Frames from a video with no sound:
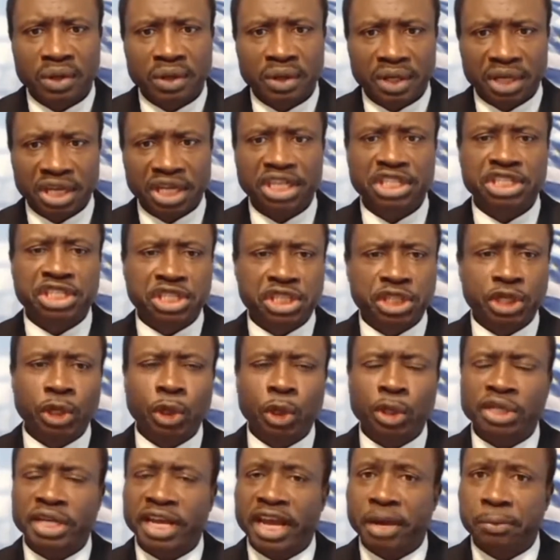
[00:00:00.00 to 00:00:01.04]

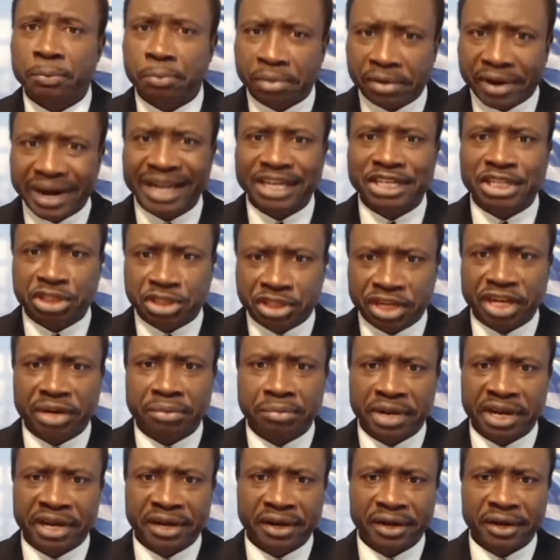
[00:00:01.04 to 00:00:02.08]
issued a press
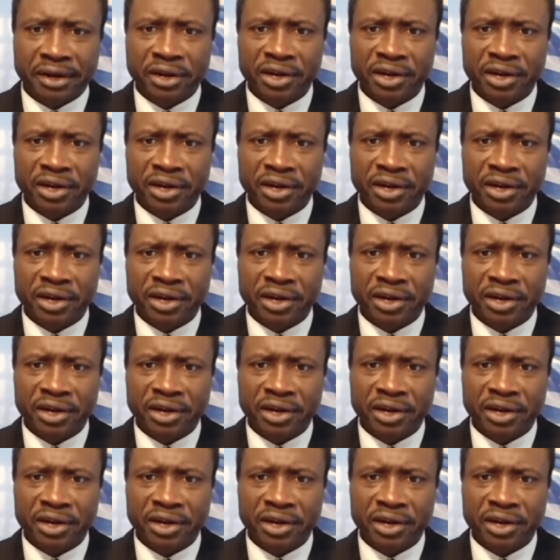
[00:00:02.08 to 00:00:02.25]
statement